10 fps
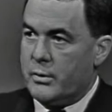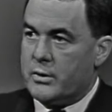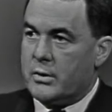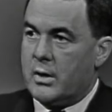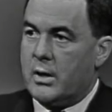
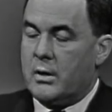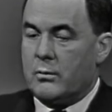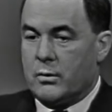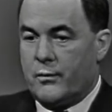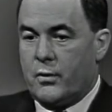which they
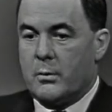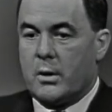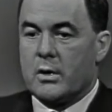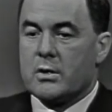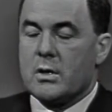were
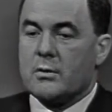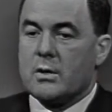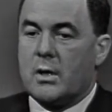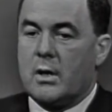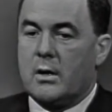formerly
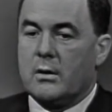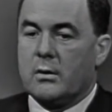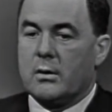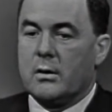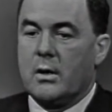associated
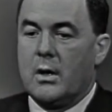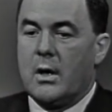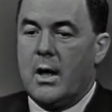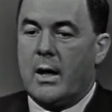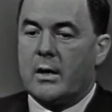or
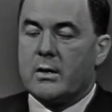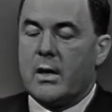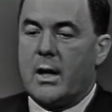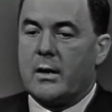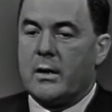had, a,
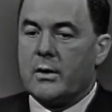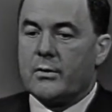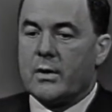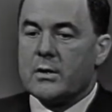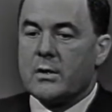had an
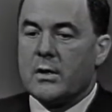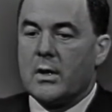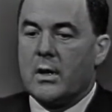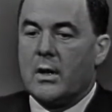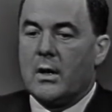interest,
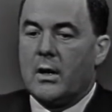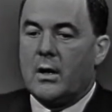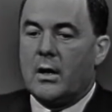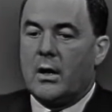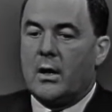
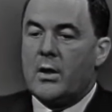uh,